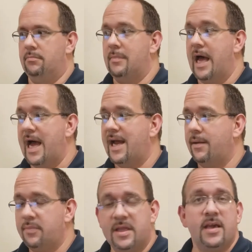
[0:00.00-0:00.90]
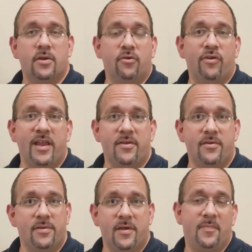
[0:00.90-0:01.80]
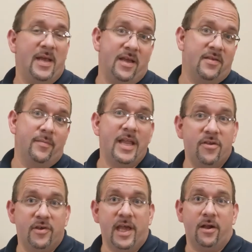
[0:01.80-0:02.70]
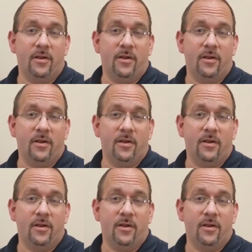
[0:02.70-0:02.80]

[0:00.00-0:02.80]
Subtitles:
I, in particular, try to do this because I'm an educator.